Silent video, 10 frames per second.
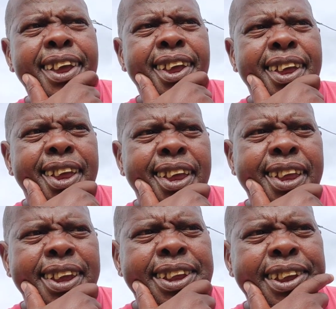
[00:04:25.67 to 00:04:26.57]
Siphiwe
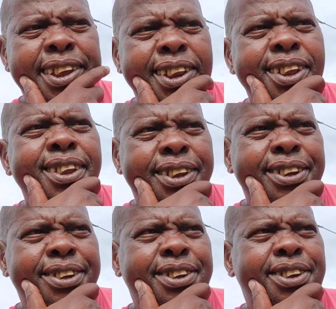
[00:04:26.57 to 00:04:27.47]
Nyanda. Yes.
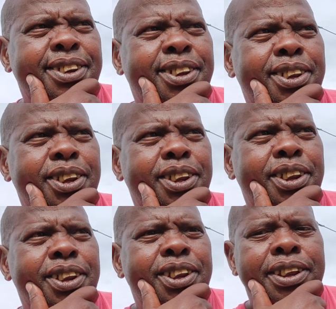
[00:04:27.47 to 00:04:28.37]
And what happened to
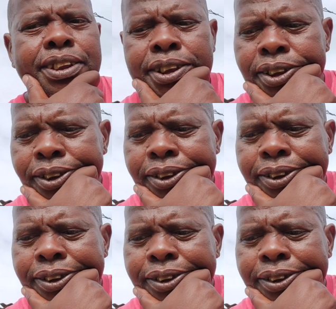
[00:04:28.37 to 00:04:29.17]
him? Where is he now?